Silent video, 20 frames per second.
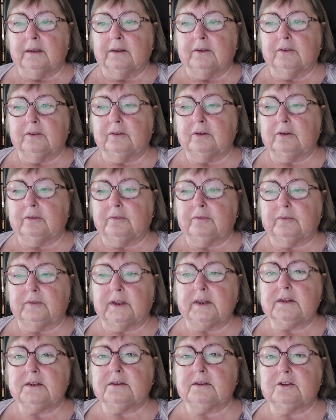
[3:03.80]
sort of
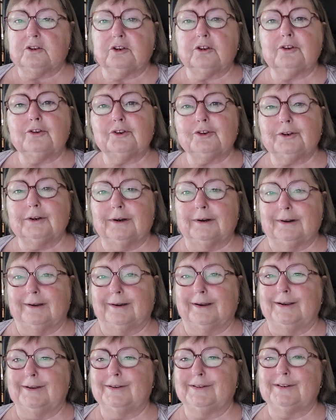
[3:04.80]

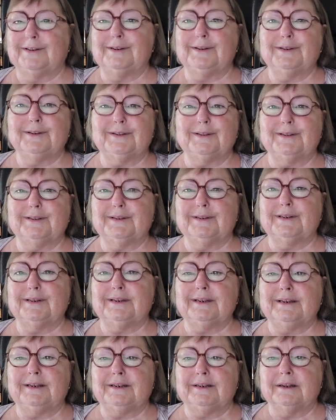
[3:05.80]
institutionalized into this
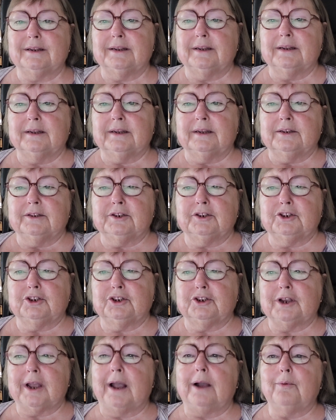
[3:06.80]
need to
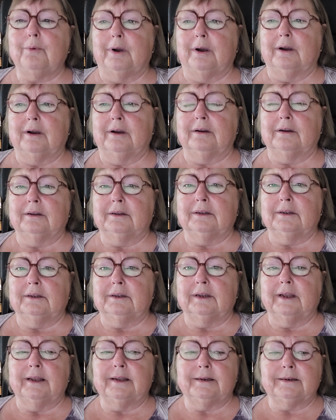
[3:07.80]
shower.
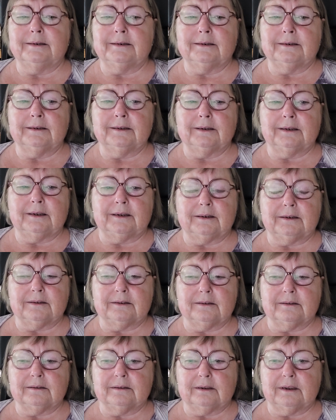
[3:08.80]
And
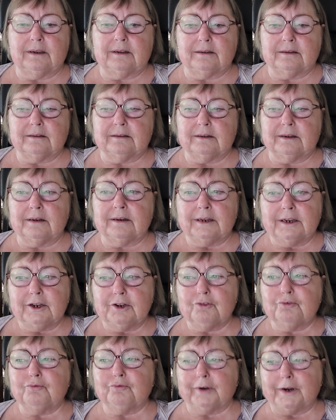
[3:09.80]
it's an
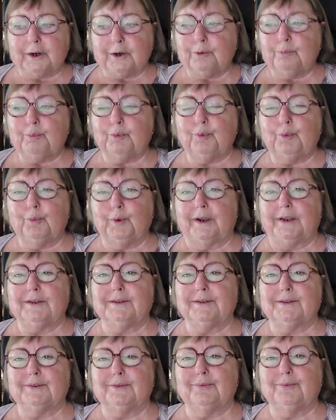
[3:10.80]
incredible
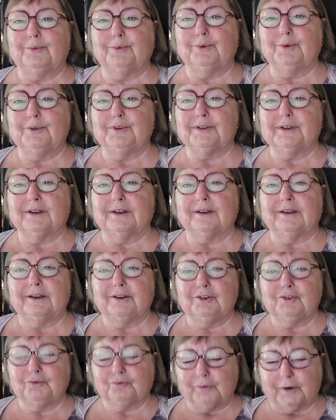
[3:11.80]
waste of water,
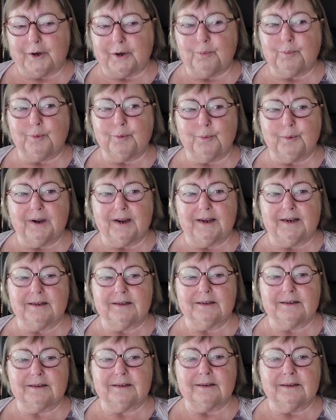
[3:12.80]
incredible
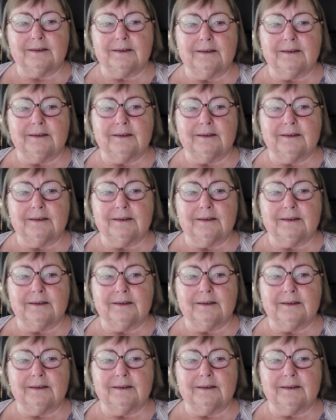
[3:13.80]
waste.